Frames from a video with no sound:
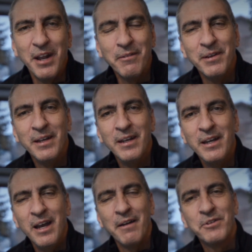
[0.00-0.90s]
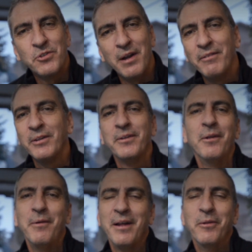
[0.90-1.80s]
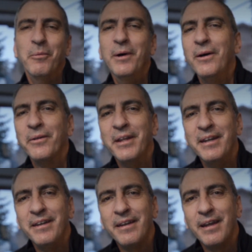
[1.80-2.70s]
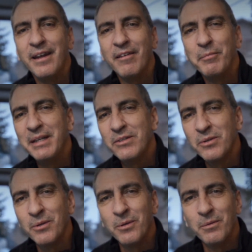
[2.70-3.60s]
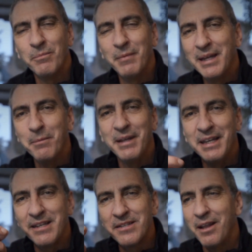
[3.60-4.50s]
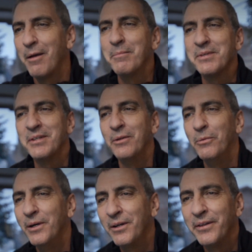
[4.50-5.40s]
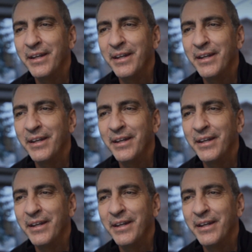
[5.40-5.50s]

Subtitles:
I've traveled around the world and I've been to many slums in the world,